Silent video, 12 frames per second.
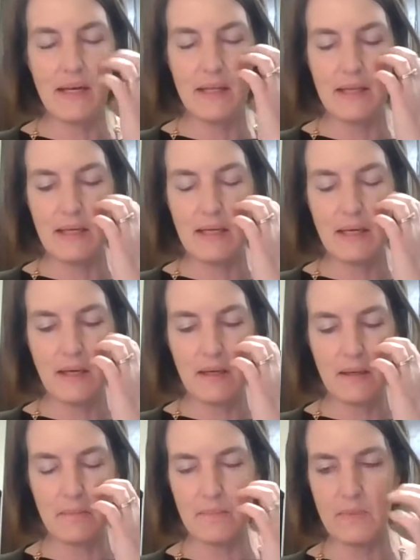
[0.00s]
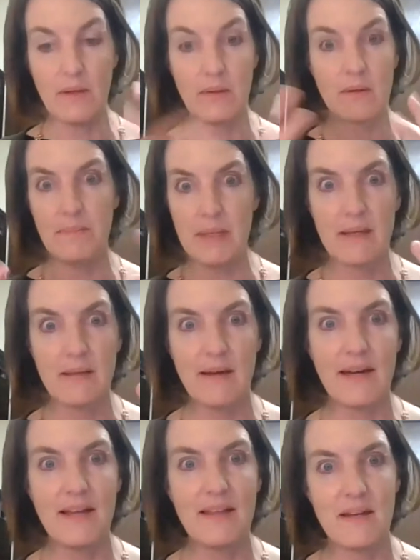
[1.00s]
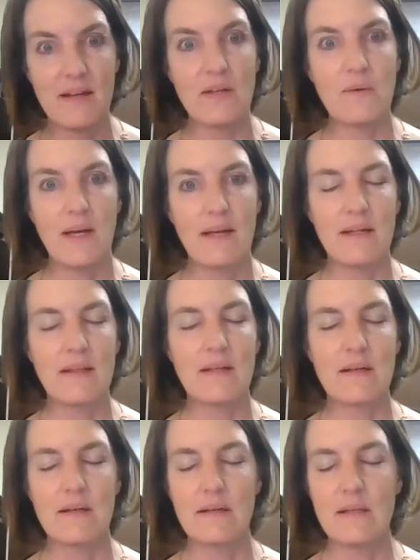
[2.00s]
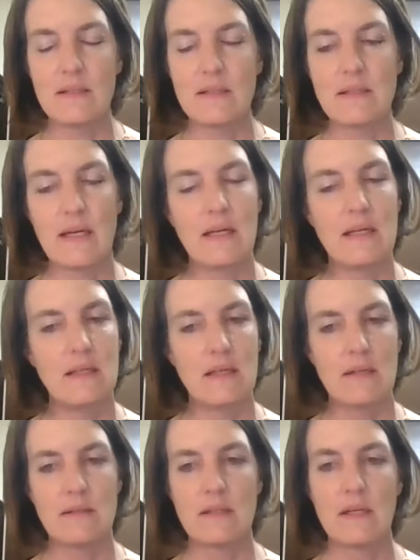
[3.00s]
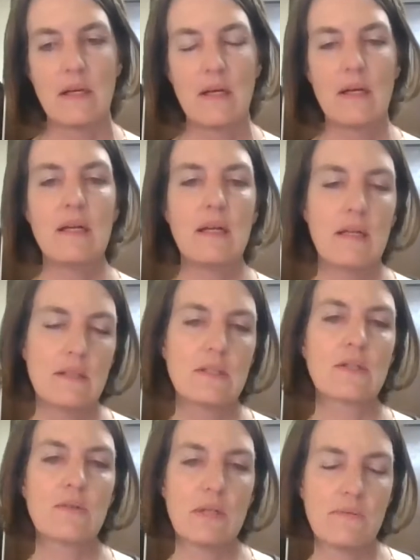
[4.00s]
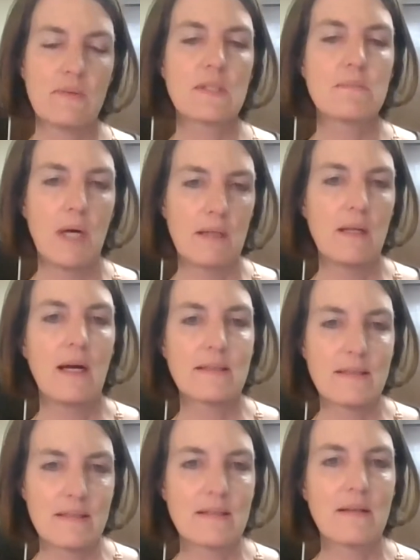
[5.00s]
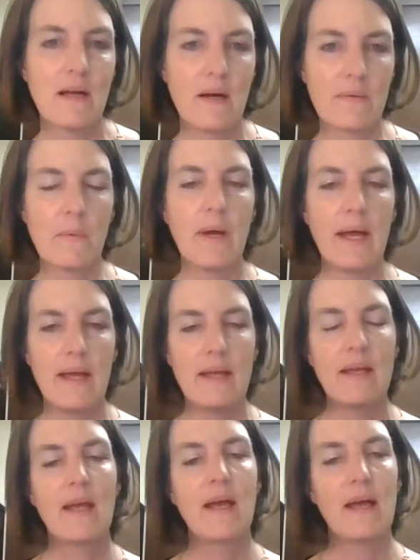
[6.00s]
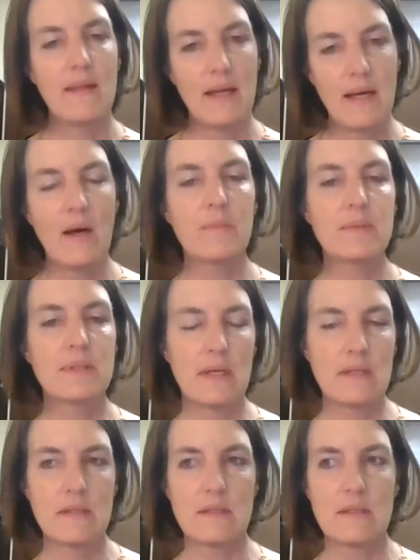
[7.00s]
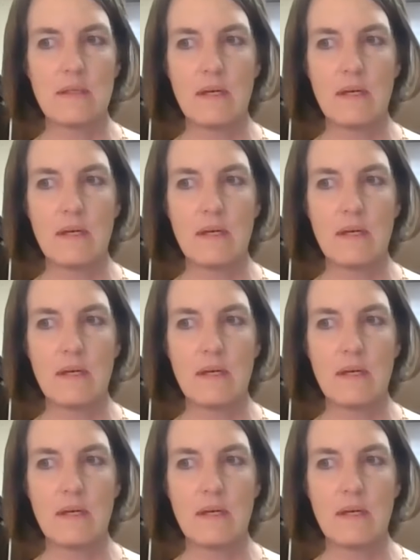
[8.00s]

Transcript: And then the other big thought I thought you had in there is that idea is needing to grieve the small losses along the way. And that helps us